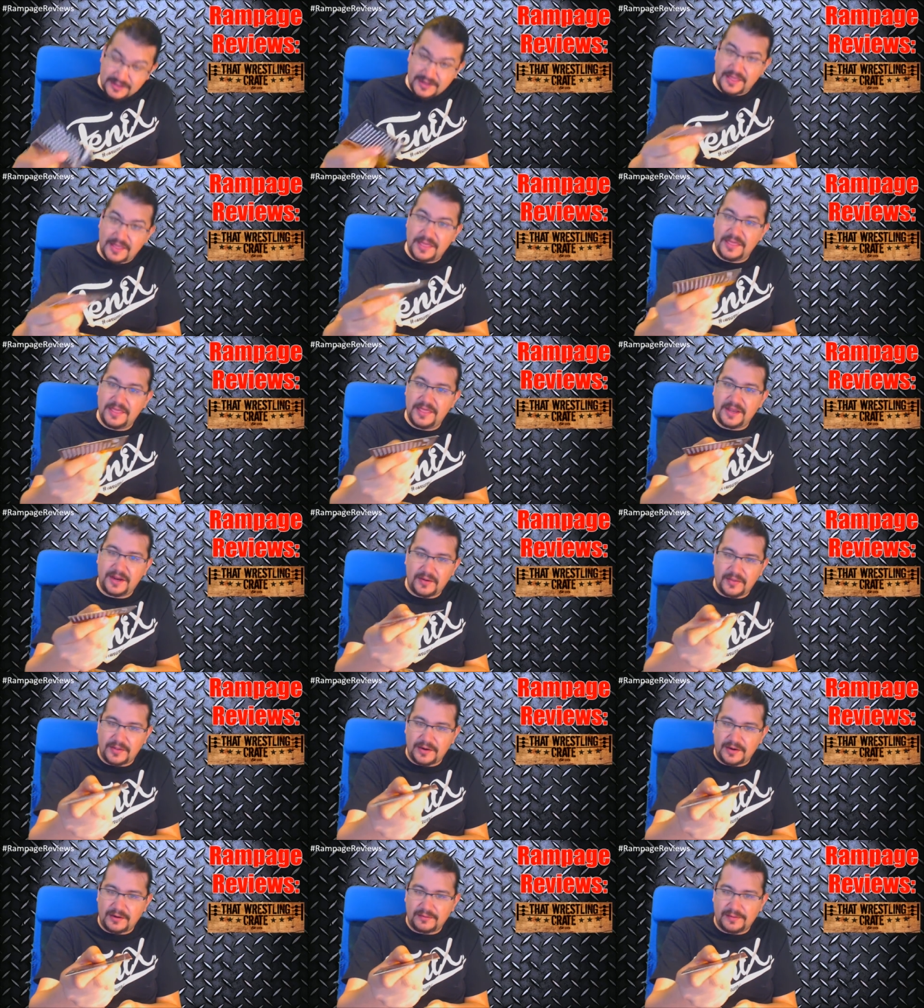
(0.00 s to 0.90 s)

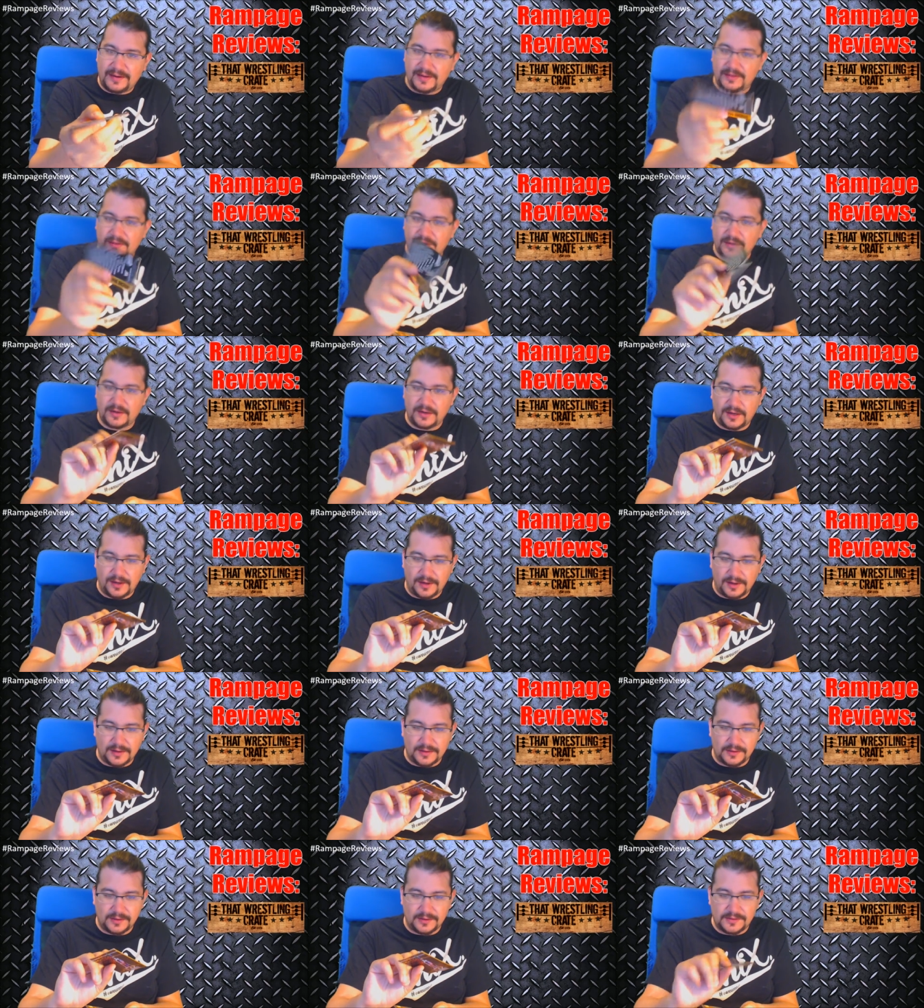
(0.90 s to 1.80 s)
thicker than a regular
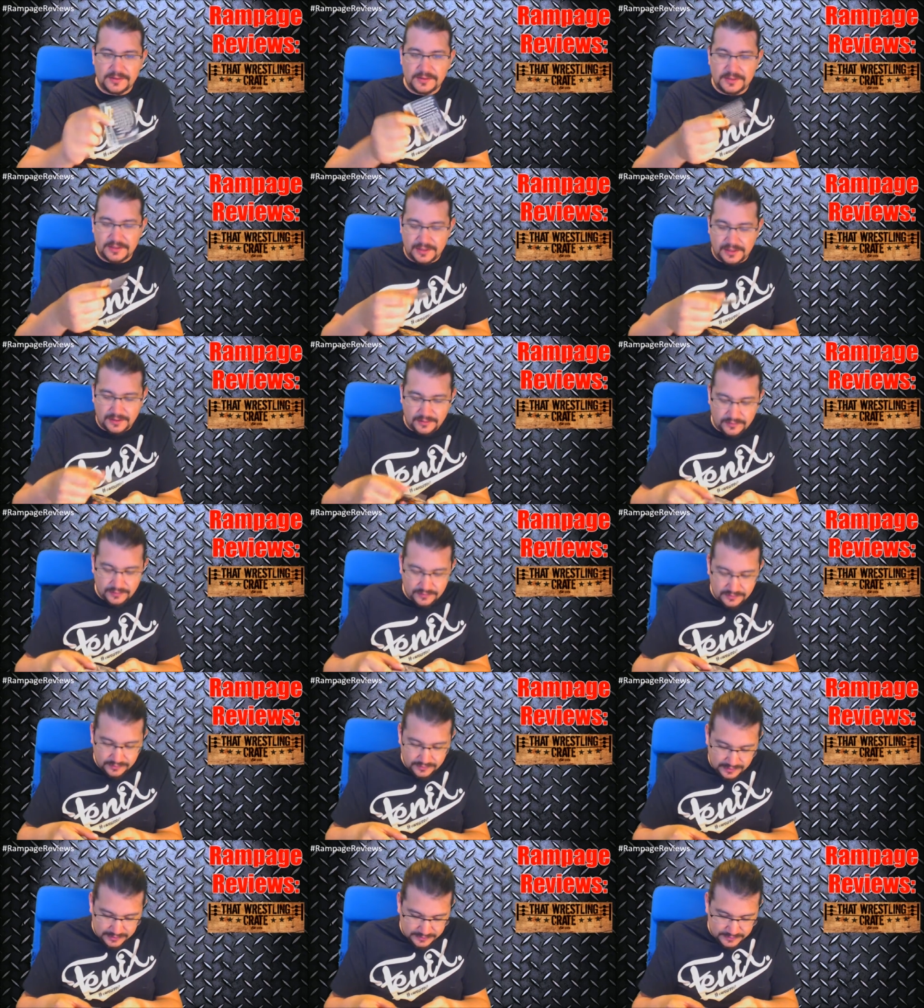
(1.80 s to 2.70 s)
card, so
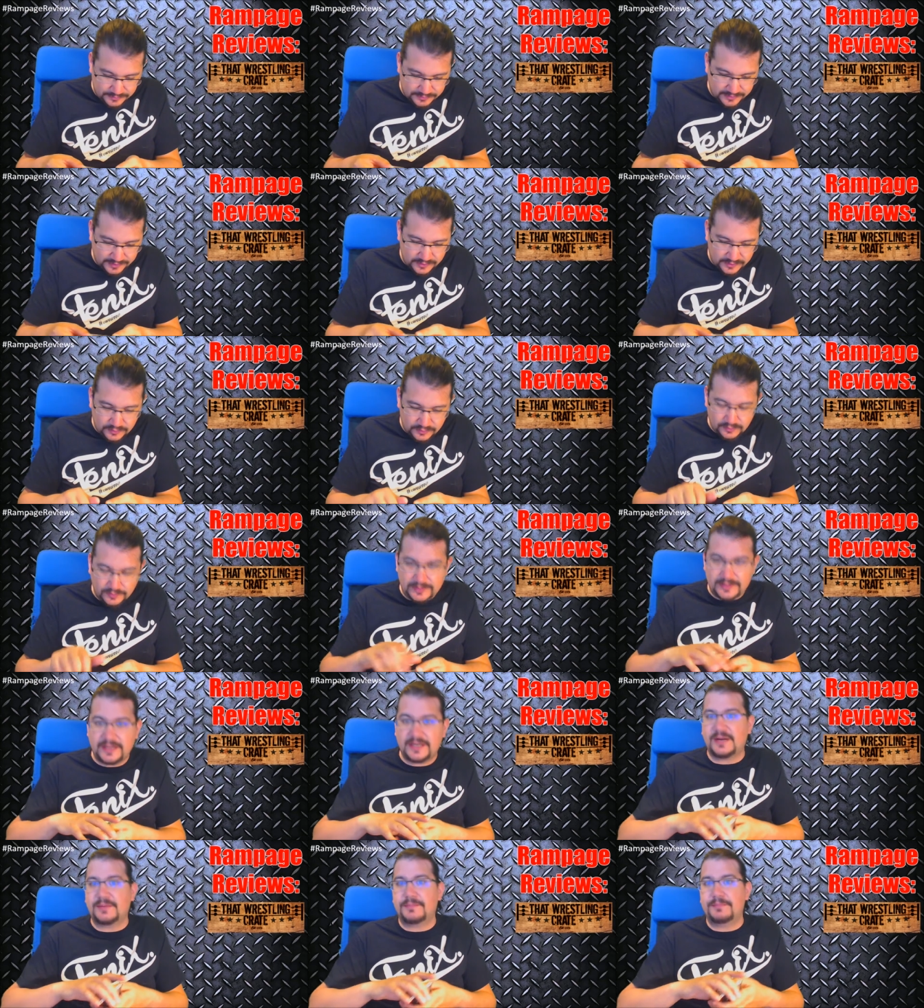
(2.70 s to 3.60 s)
it's pretty cool. I
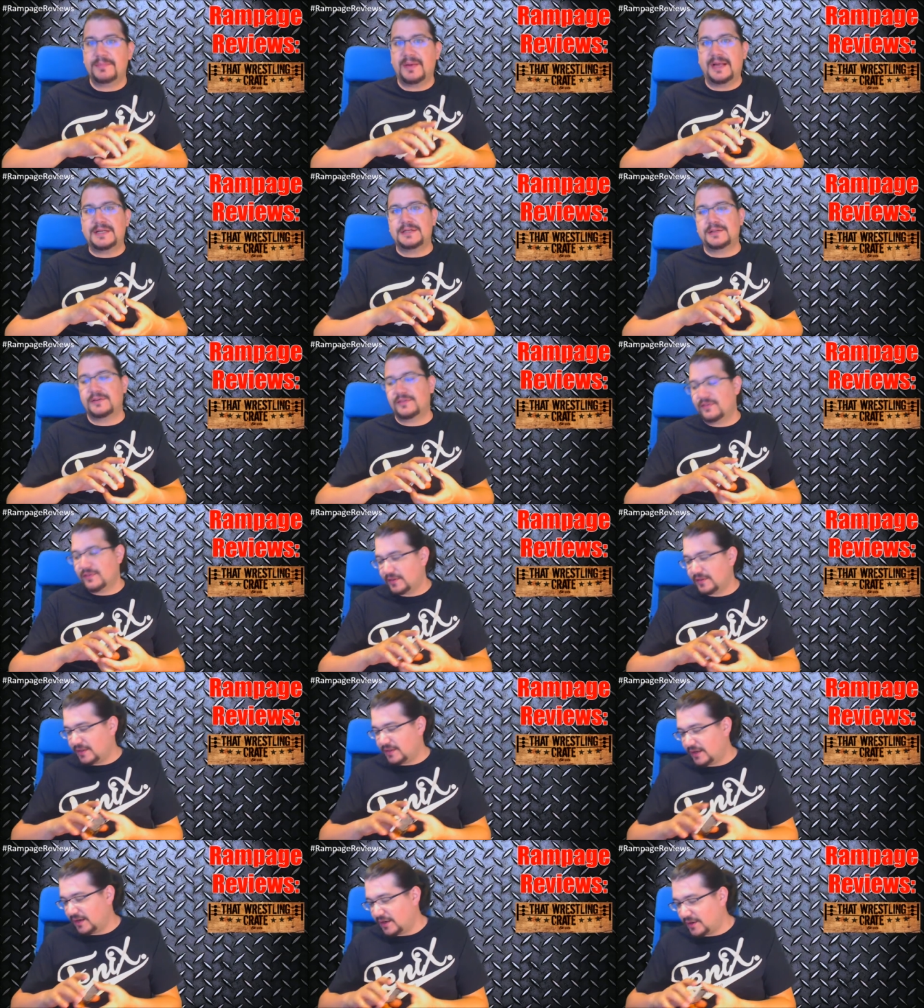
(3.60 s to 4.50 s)
need a binder for
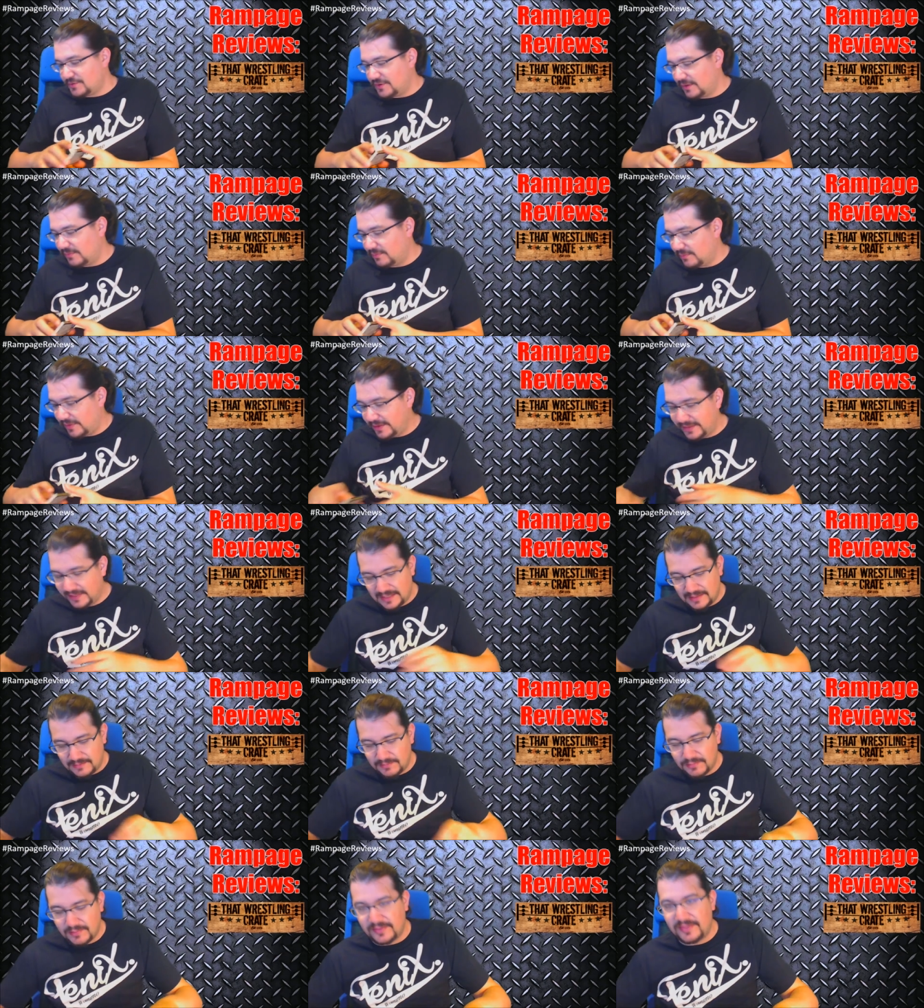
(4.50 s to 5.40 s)
the cards I'm winding
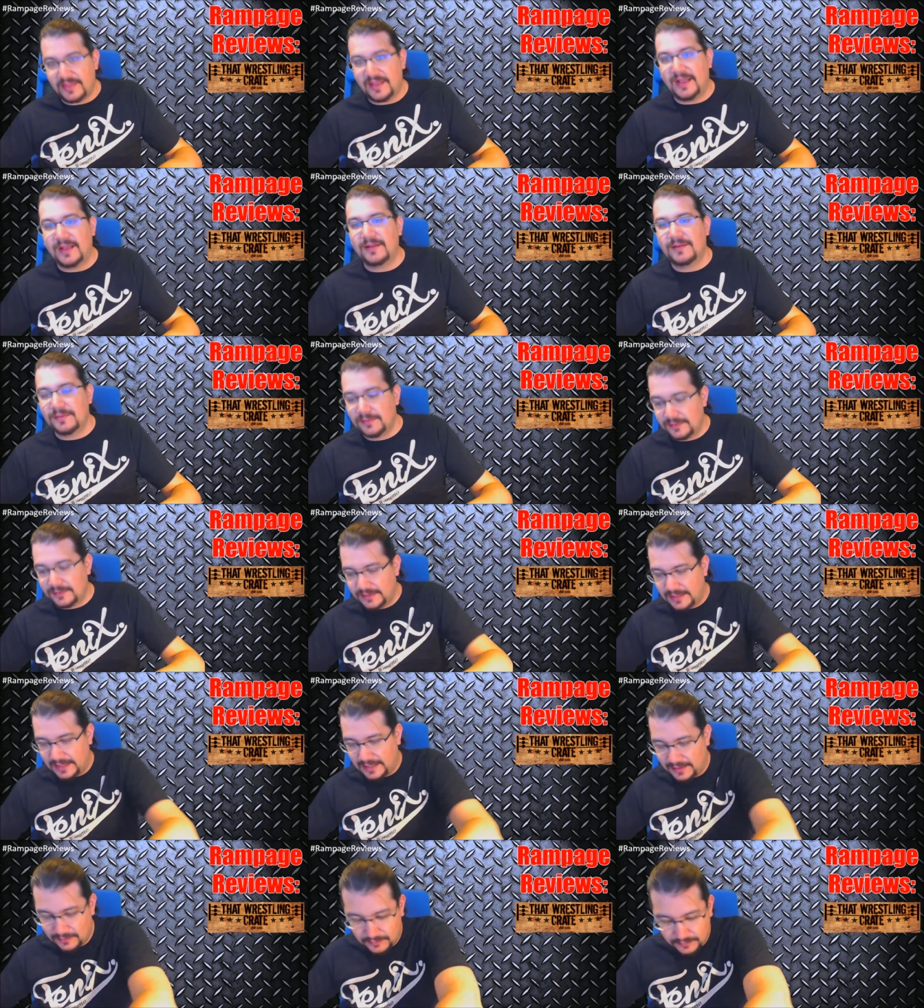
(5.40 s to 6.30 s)
up with.
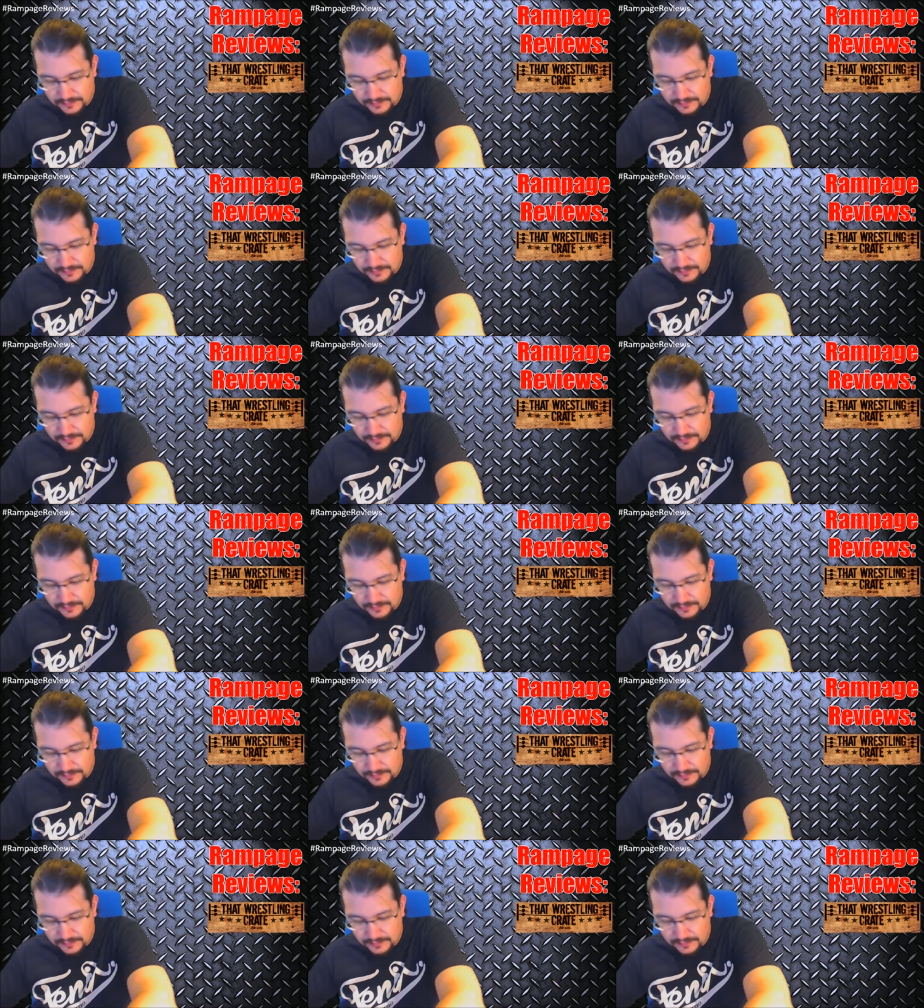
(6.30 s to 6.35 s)
Now,